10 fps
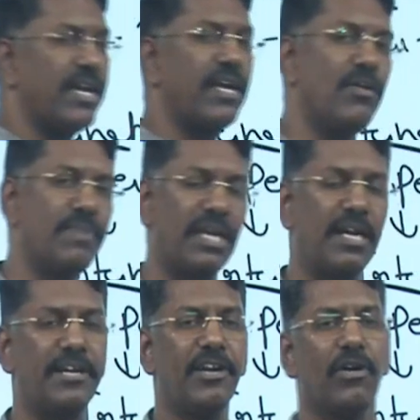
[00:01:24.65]
economic
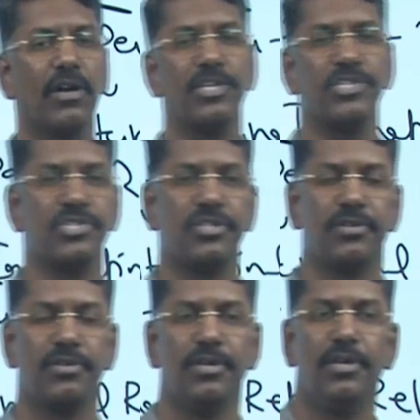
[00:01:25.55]
related organization.
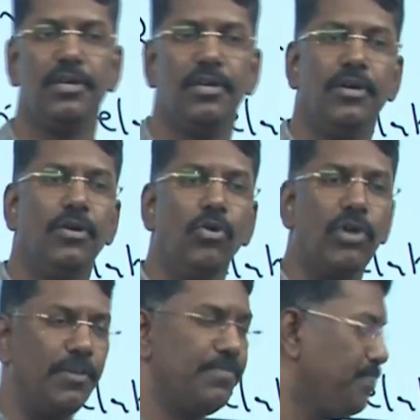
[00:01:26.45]
Okay.